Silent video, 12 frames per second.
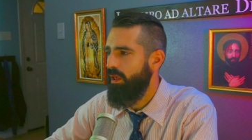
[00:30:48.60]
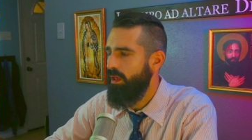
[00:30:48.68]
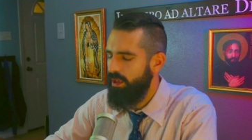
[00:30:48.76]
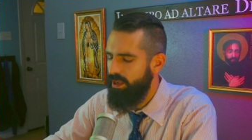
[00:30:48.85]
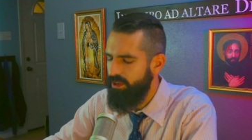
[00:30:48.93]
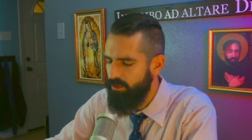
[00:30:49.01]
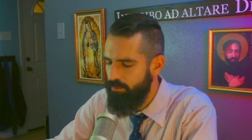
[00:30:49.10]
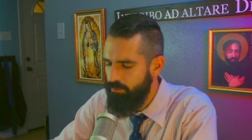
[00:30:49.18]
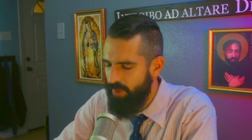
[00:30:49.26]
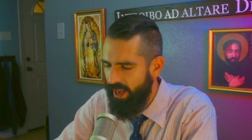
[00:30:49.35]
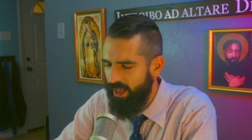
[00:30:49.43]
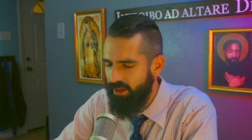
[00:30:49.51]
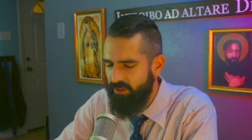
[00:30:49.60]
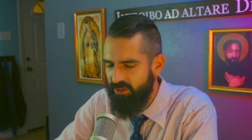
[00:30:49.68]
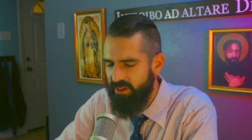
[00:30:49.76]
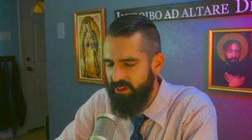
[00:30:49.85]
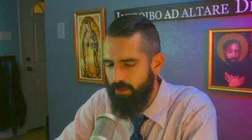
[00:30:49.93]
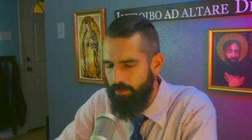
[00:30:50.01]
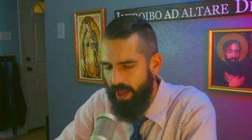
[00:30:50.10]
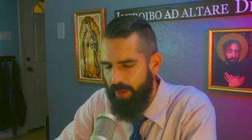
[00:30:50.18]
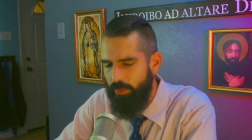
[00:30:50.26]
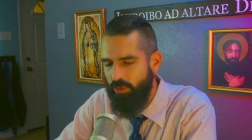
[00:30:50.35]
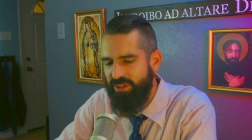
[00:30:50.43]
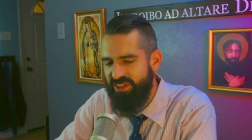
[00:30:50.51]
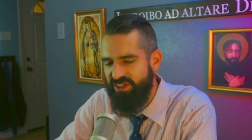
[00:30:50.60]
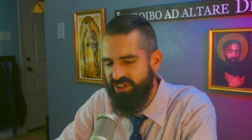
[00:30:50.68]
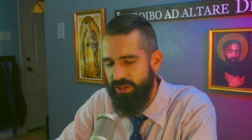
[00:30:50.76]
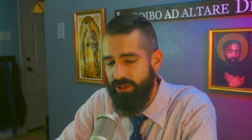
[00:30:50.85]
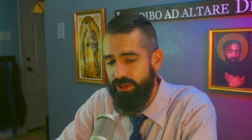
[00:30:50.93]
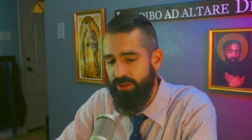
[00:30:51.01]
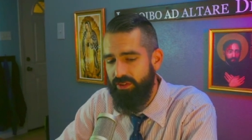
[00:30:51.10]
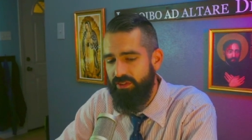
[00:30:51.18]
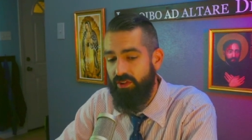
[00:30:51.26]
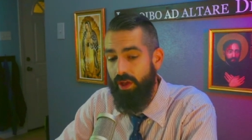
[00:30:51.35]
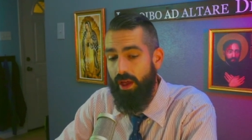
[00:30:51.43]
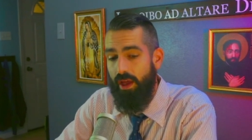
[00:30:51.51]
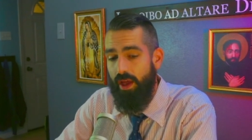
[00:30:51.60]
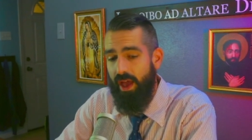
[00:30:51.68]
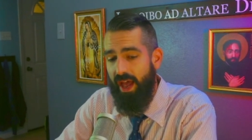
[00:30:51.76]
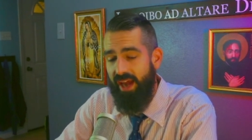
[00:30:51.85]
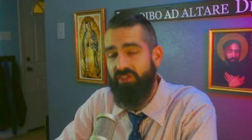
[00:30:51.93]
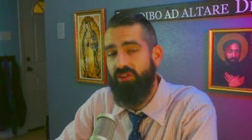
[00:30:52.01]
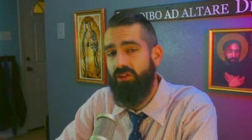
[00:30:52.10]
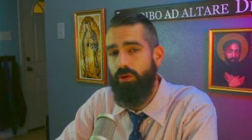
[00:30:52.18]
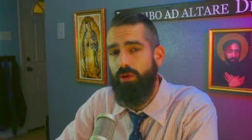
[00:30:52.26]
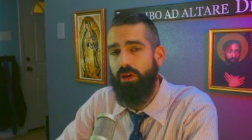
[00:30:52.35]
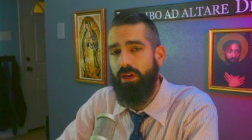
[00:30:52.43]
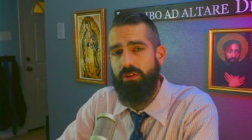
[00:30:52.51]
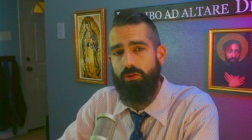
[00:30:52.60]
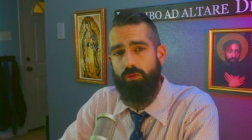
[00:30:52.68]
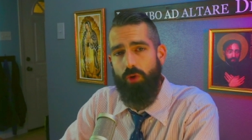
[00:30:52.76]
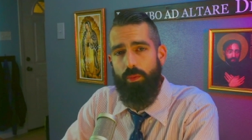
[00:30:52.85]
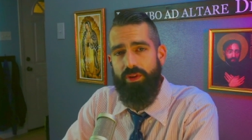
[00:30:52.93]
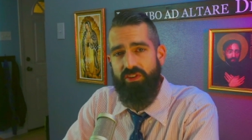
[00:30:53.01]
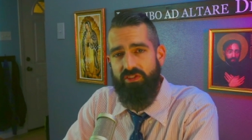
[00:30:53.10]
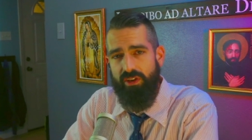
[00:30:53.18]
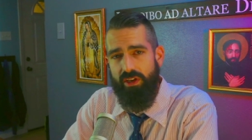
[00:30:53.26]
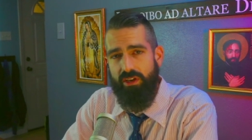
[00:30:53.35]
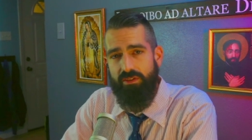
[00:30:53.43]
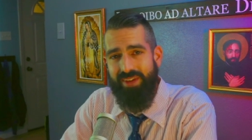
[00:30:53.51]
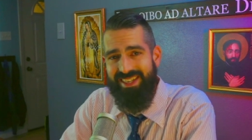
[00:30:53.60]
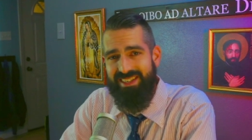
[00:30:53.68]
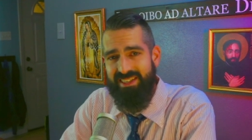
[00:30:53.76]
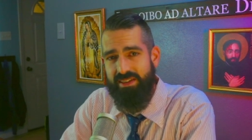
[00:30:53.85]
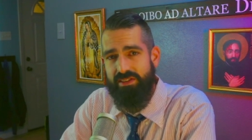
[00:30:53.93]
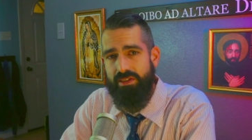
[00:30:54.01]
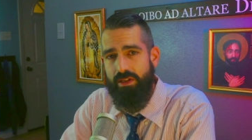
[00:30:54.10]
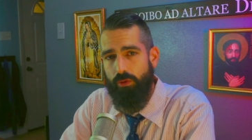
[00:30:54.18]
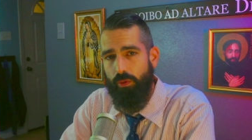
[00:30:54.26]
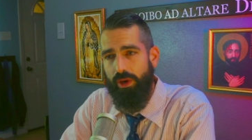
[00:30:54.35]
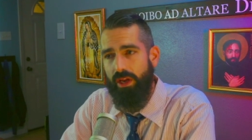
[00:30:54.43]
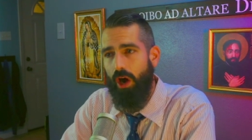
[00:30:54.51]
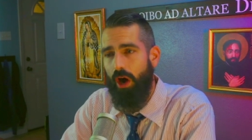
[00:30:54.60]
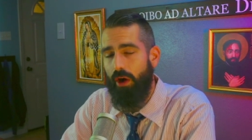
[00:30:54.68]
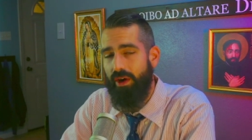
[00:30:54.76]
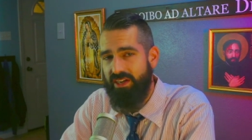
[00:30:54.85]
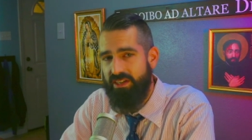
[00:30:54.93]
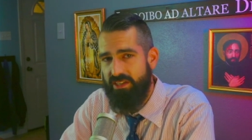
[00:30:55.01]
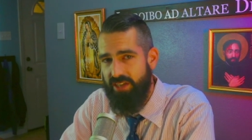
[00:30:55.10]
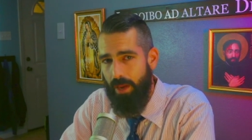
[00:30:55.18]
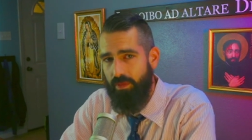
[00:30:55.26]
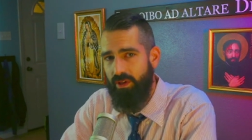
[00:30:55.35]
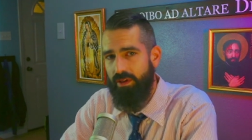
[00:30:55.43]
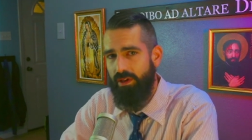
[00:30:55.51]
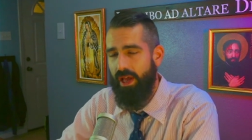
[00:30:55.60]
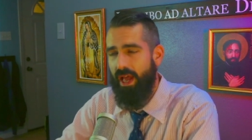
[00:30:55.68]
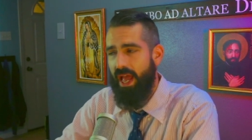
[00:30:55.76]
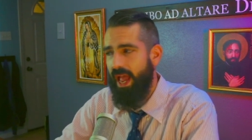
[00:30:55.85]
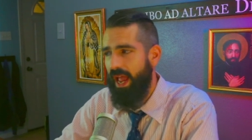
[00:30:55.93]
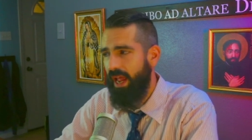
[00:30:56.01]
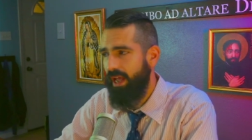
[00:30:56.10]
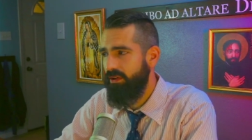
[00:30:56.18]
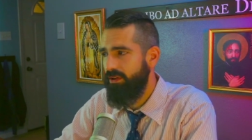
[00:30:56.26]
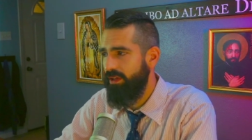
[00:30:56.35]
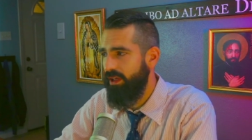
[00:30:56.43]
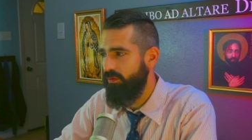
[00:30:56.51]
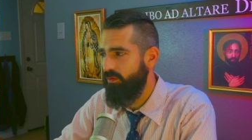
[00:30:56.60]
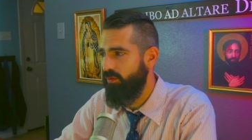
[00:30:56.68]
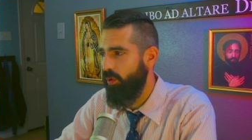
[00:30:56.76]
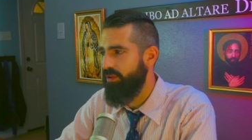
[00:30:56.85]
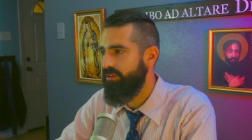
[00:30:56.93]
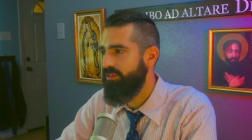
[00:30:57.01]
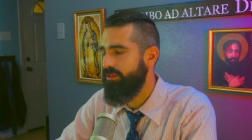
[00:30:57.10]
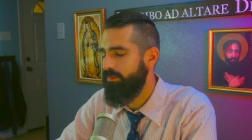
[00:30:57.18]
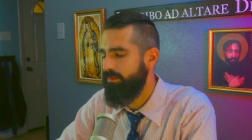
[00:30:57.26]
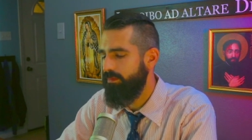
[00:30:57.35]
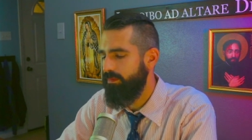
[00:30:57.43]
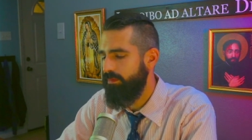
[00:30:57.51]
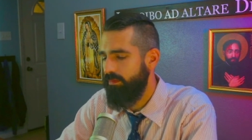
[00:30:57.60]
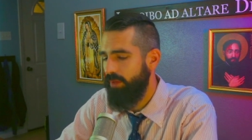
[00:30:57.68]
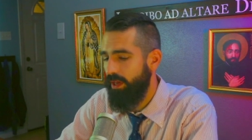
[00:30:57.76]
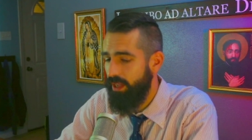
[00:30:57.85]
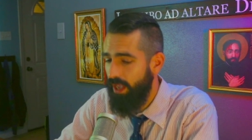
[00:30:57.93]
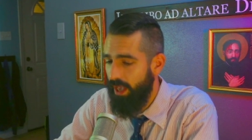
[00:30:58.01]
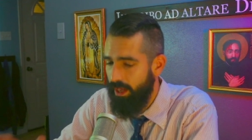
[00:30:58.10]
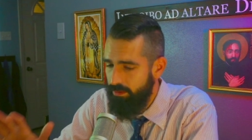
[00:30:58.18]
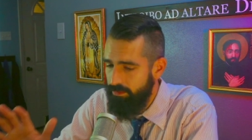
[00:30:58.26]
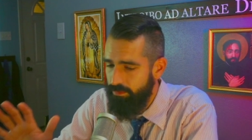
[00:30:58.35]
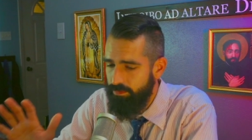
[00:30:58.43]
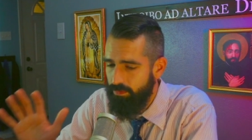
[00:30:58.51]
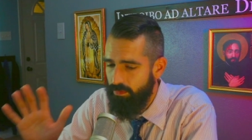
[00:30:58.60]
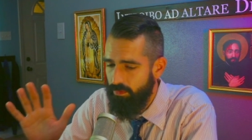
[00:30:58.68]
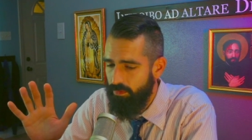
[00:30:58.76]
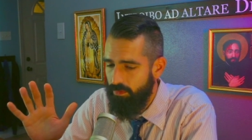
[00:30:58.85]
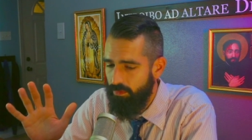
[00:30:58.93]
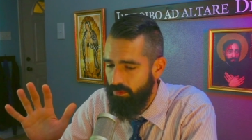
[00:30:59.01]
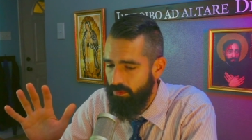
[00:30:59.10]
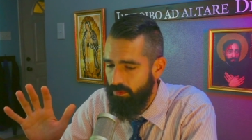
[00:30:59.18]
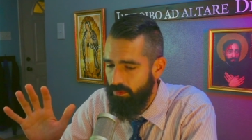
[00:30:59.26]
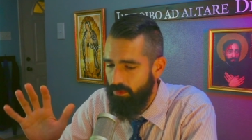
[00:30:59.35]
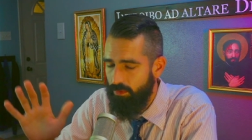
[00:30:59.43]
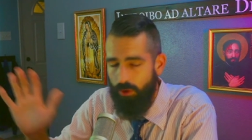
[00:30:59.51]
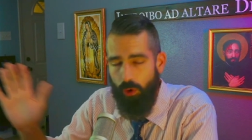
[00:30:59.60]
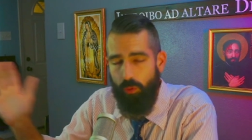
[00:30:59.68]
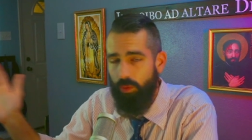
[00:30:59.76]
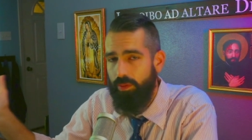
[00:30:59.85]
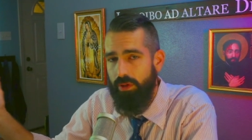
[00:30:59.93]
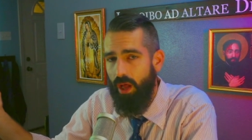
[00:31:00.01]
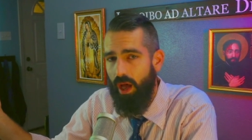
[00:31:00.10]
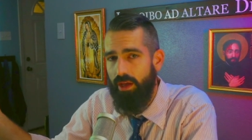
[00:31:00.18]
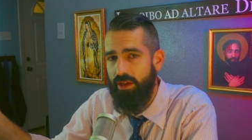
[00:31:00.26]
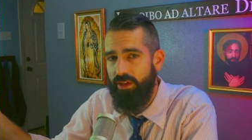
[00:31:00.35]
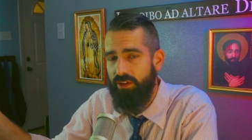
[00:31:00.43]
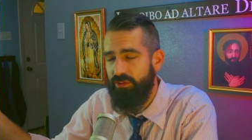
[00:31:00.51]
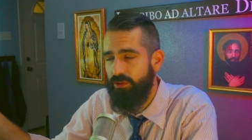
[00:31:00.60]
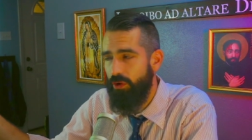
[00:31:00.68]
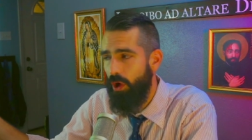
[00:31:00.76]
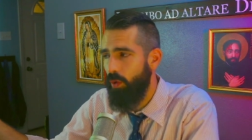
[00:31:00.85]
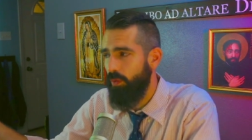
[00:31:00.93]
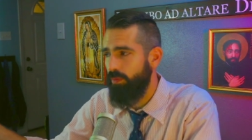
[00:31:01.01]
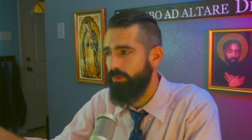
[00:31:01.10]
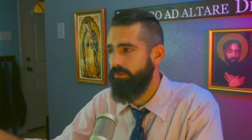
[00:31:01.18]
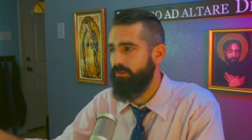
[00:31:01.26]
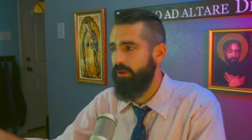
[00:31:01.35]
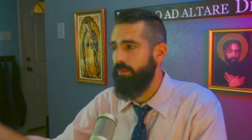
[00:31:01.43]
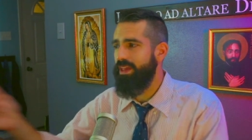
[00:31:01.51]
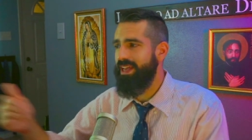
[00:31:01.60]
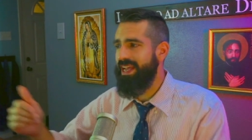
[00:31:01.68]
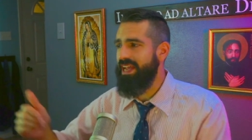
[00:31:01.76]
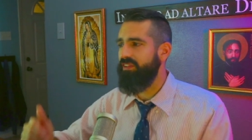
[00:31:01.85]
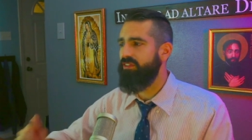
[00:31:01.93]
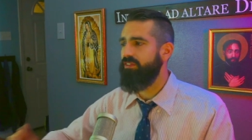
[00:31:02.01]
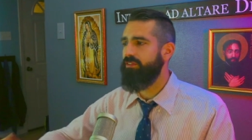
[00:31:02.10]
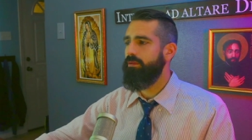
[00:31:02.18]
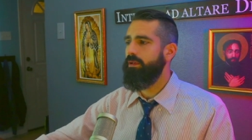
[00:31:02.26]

He demands that the papal decisions executed at the Roman Synod of 863 are accepted and enforced. And again, no reply is known from the East.